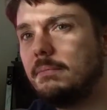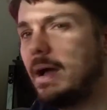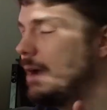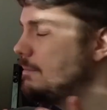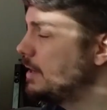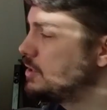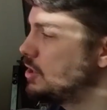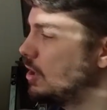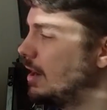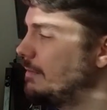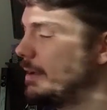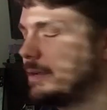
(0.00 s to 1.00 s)
I'm not sure.
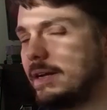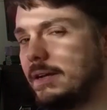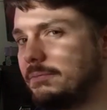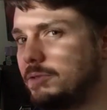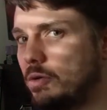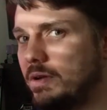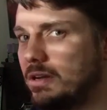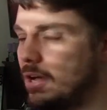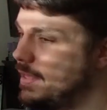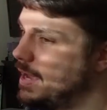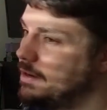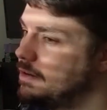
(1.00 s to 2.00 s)
I'm not going to go into
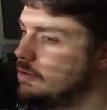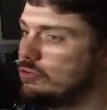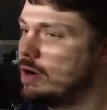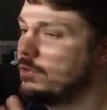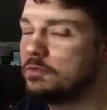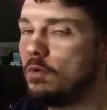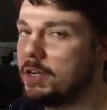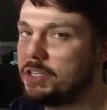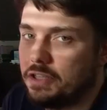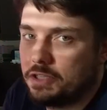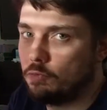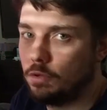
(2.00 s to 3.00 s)
all that. Whoever's watching
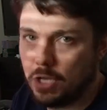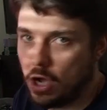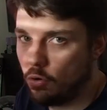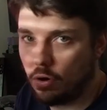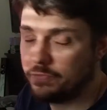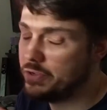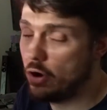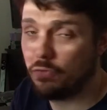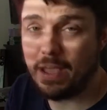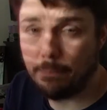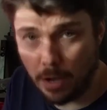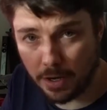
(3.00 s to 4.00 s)
this will know, or if you own
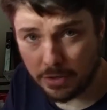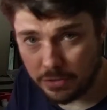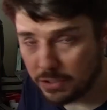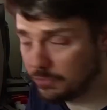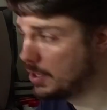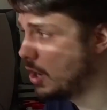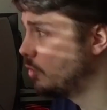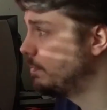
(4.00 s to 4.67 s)
that monitor, you'll know.